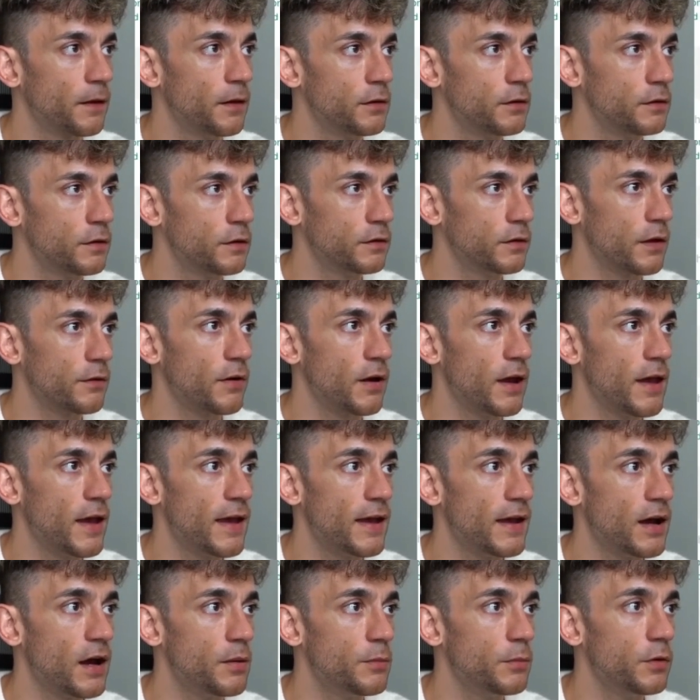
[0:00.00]
So it's like, right,
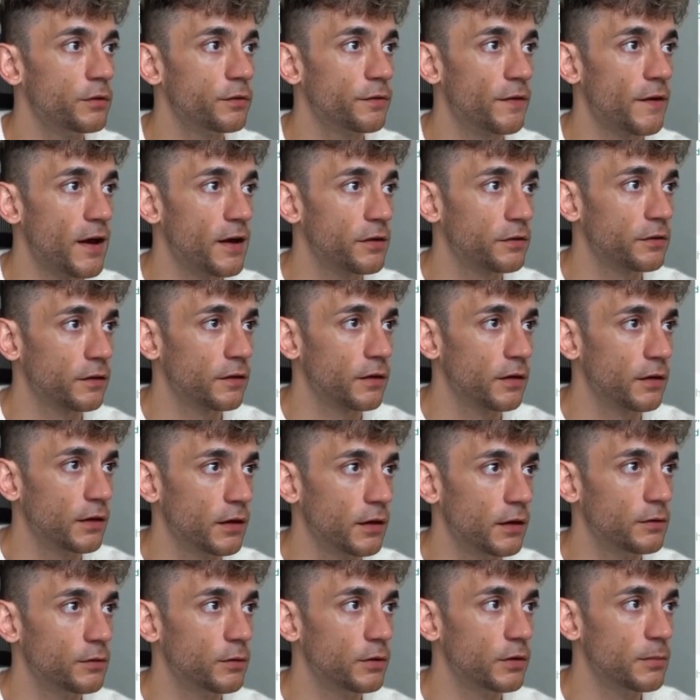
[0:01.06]
AI moves fast.
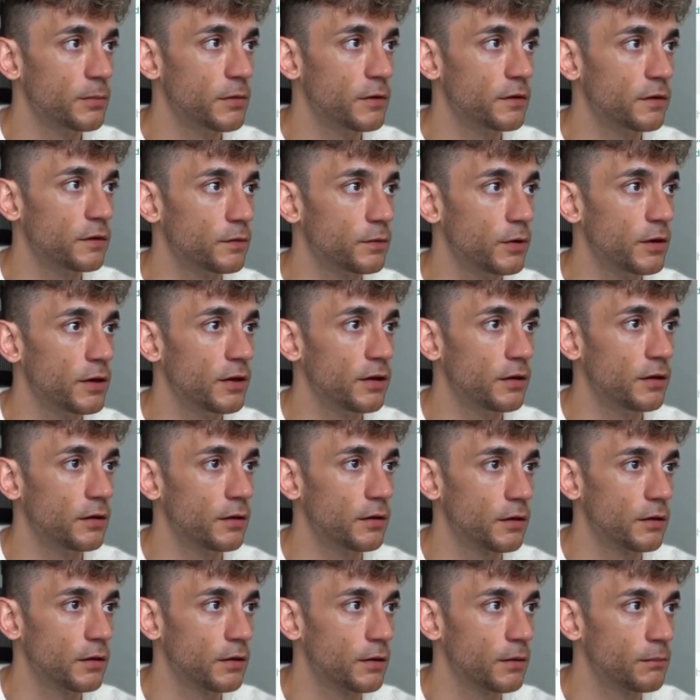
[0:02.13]
Here's what you missed this week,
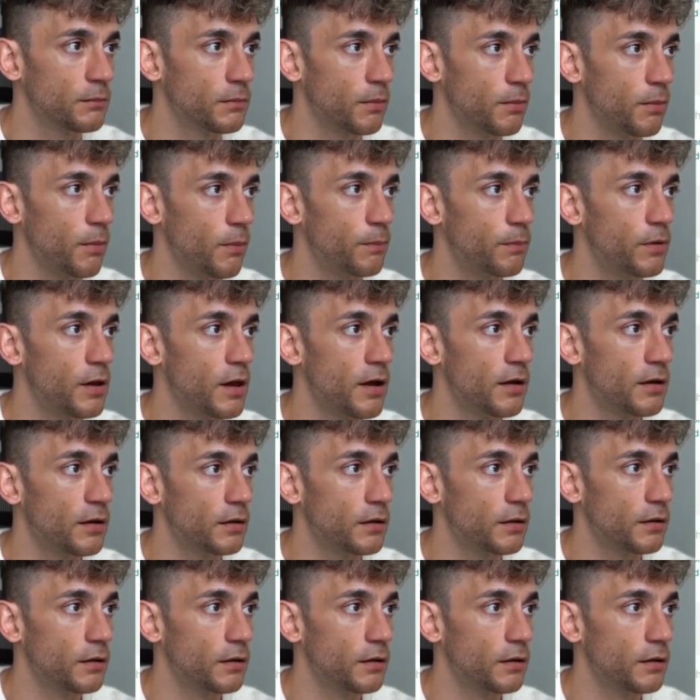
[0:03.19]
blah, blah, blah.